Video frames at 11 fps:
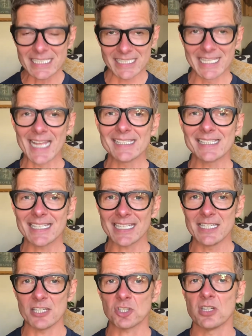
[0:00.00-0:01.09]
Does the
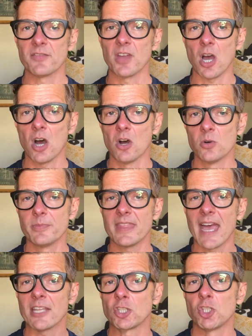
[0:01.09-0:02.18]
condition of the home
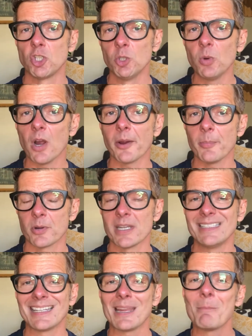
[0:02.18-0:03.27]
that you are
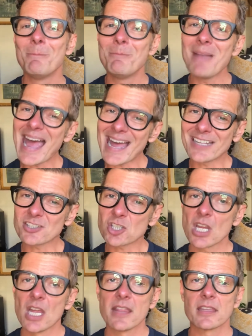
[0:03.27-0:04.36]
appraising match
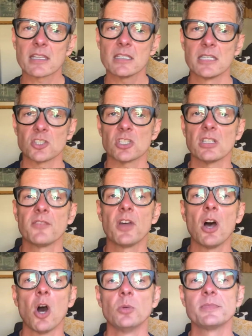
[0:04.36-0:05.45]
the condition of the
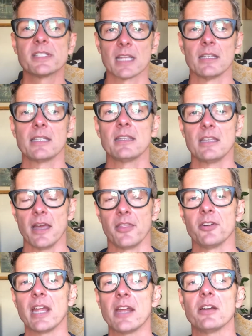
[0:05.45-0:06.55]
home selling in the
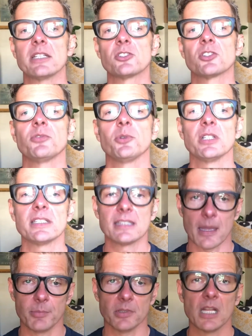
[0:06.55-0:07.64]
other area? So for
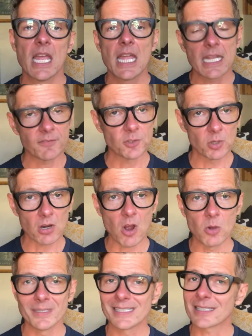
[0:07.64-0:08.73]
example, if your
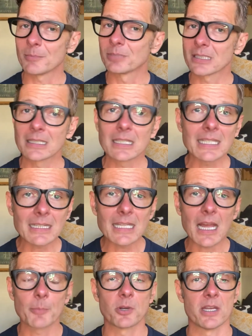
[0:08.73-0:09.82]
home is completely
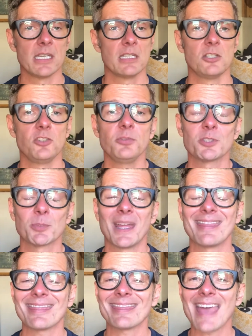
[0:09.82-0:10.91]
upgraded and you've spent
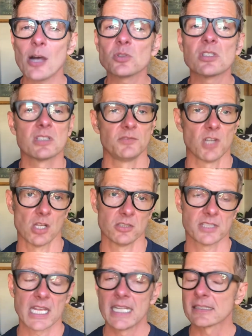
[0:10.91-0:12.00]
thousands of
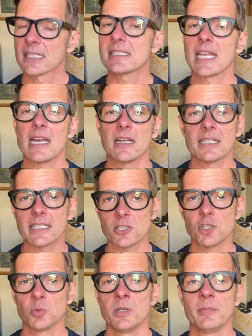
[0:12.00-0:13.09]
dollars, let's say on a
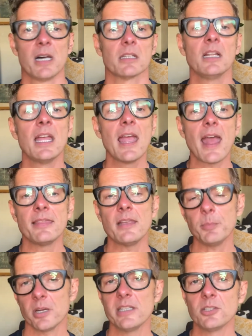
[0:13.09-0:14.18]
kitchen remodel, and the
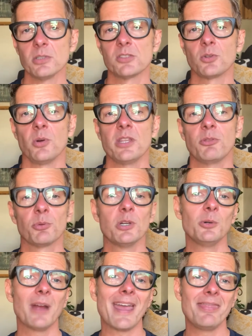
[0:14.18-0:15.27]
appraiser is going
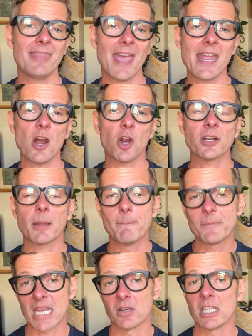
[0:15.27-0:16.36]
through and they are
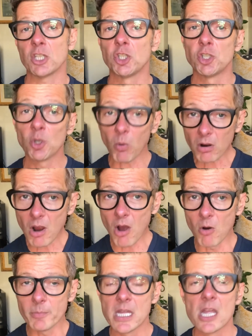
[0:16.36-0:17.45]
comparing your
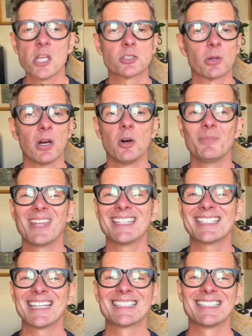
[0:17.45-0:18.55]
home to a home that
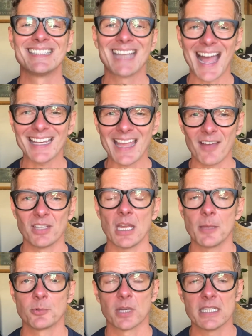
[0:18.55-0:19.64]
does not have an
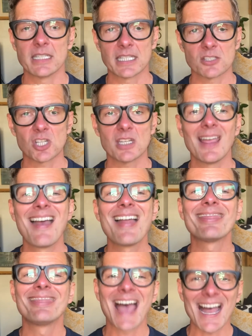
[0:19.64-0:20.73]
upgraded kitchen,
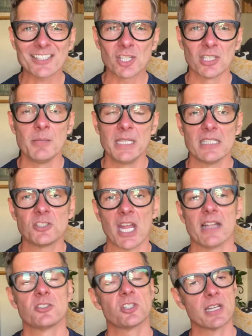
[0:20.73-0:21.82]
that's going to be a
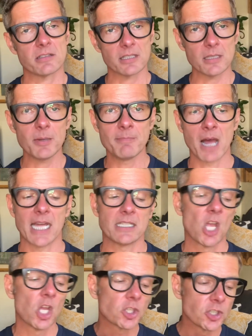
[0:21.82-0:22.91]
challenge. Now keep in mind,
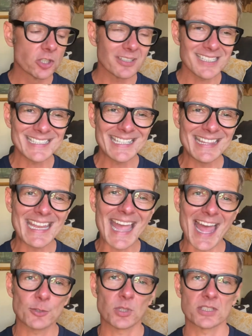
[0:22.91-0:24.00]
you're going to see the
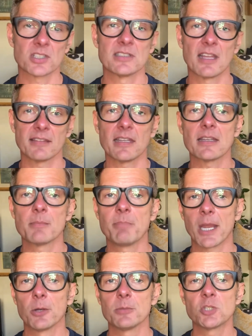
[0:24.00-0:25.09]
addresses that they
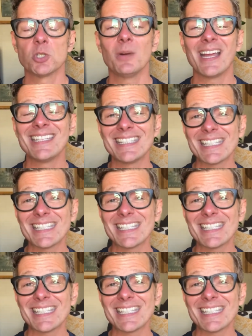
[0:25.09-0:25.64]
compare them to, and